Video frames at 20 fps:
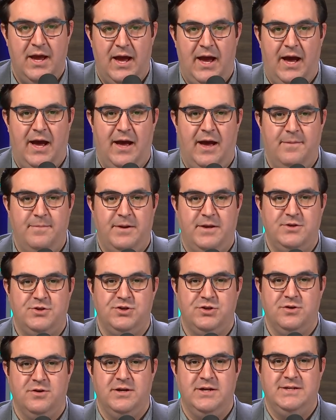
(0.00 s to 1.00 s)
I'm not
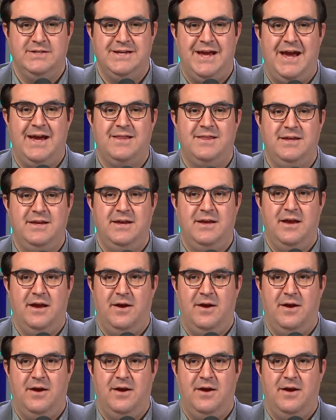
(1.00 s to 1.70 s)
sure exactly